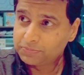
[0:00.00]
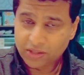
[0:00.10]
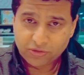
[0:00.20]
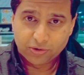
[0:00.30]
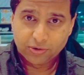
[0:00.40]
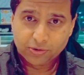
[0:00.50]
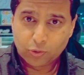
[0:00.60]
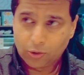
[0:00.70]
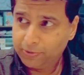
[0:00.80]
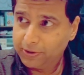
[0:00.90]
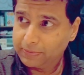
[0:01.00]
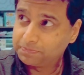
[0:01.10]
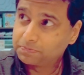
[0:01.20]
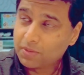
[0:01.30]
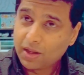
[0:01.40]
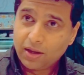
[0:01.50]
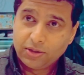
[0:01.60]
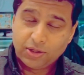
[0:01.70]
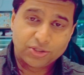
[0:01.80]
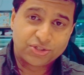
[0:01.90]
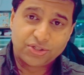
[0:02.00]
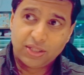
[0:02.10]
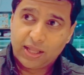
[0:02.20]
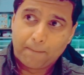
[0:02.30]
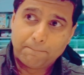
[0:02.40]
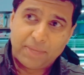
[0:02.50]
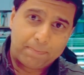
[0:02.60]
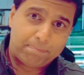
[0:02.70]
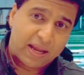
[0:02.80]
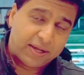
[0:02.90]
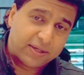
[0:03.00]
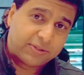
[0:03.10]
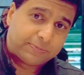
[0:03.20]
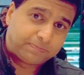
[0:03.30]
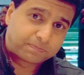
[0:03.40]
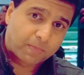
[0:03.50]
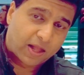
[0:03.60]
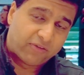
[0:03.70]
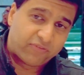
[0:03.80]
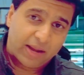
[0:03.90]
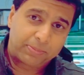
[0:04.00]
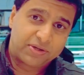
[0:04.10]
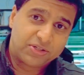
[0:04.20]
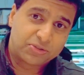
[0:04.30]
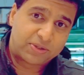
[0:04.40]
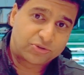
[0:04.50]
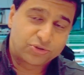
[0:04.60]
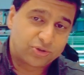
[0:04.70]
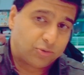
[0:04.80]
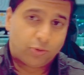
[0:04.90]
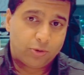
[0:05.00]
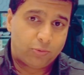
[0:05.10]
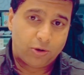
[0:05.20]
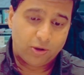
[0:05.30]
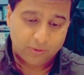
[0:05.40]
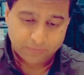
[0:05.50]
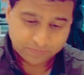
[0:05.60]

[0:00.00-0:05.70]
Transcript: if they're corporate, y'all just need like a big bank of napkin dispensers on one wall.